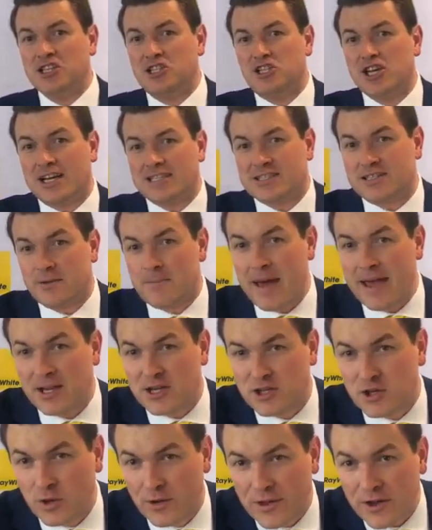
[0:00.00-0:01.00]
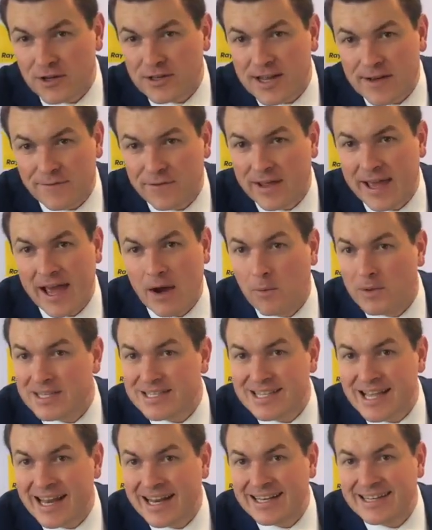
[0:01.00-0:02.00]
just to make sure that you're definitely out. We
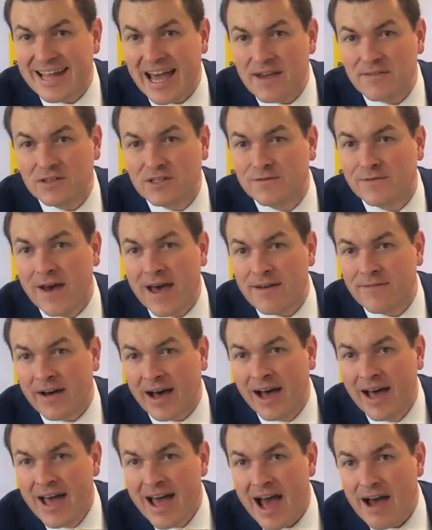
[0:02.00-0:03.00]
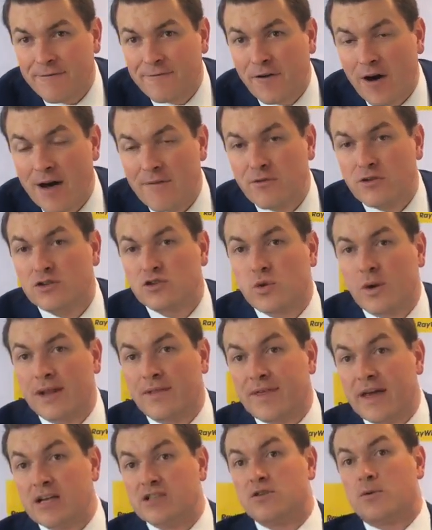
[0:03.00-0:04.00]
stand in Davis' favour at
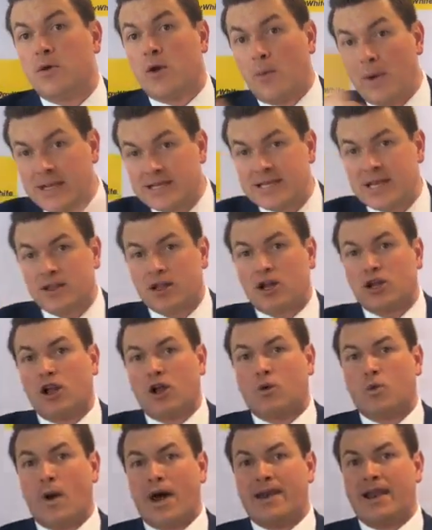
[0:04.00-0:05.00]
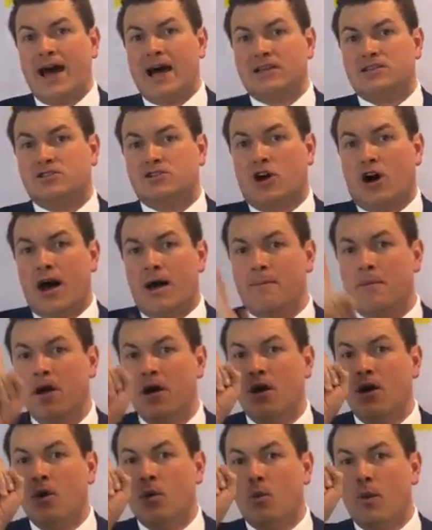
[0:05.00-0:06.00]
520,000. I'm going to reset the clock one last time.
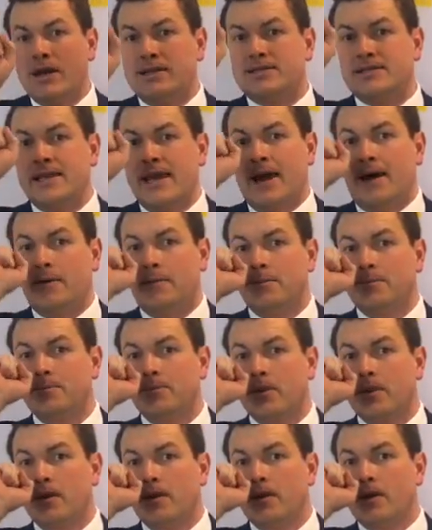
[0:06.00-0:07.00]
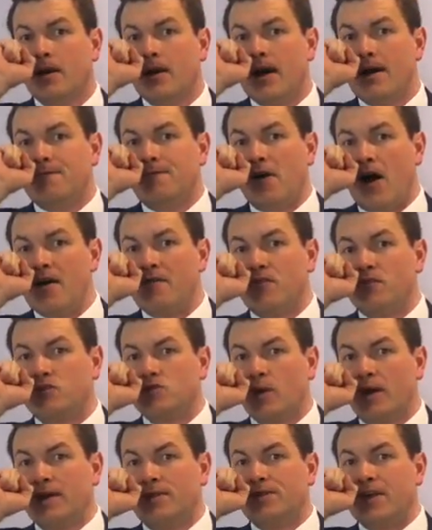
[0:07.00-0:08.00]
Once now at
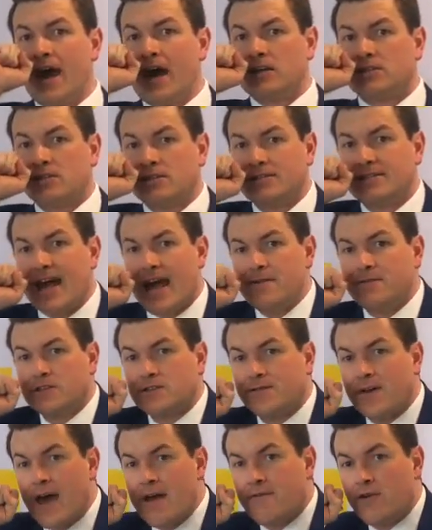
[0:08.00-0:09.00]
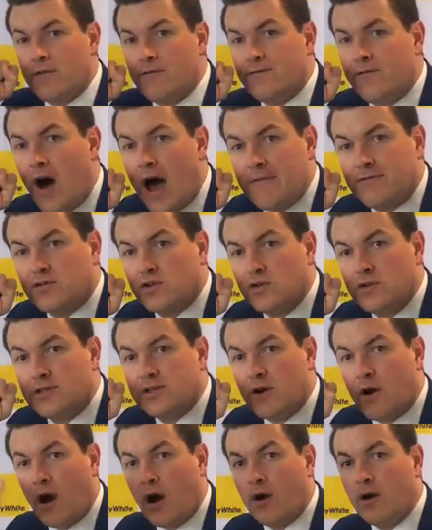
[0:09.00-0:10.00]
520,000. Davis' favour at
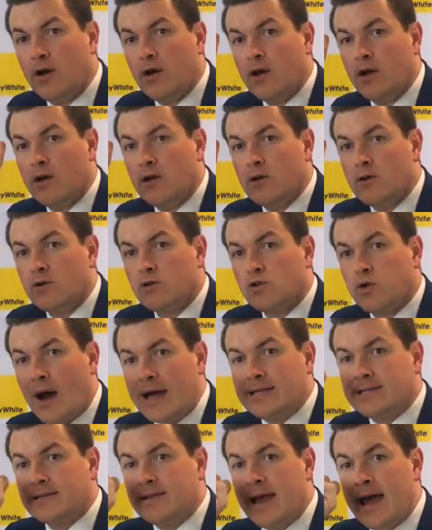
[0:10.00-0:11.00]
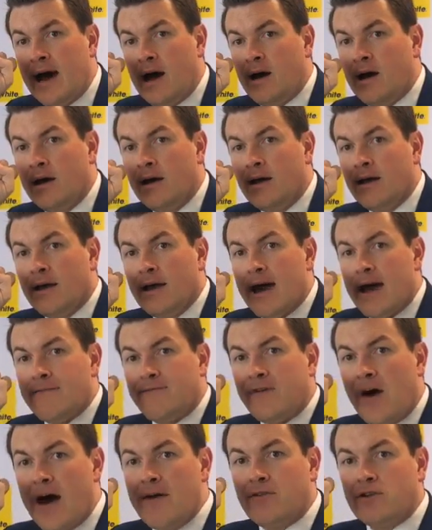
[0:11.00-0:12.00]
520. Twice now at
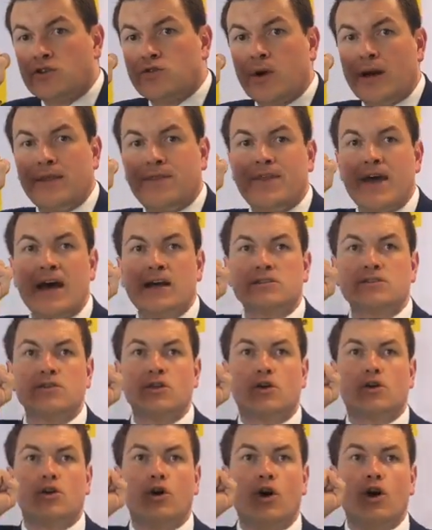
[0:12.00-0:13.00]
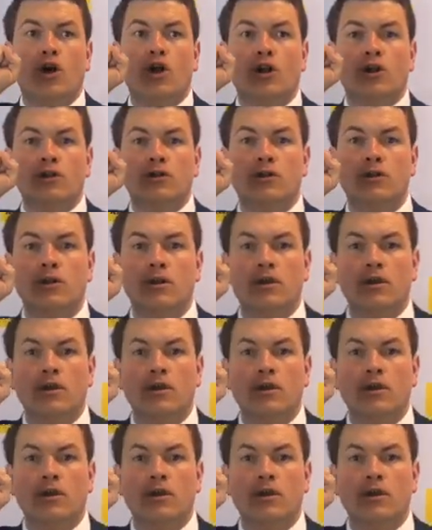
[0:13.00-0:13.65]
520,000 the call.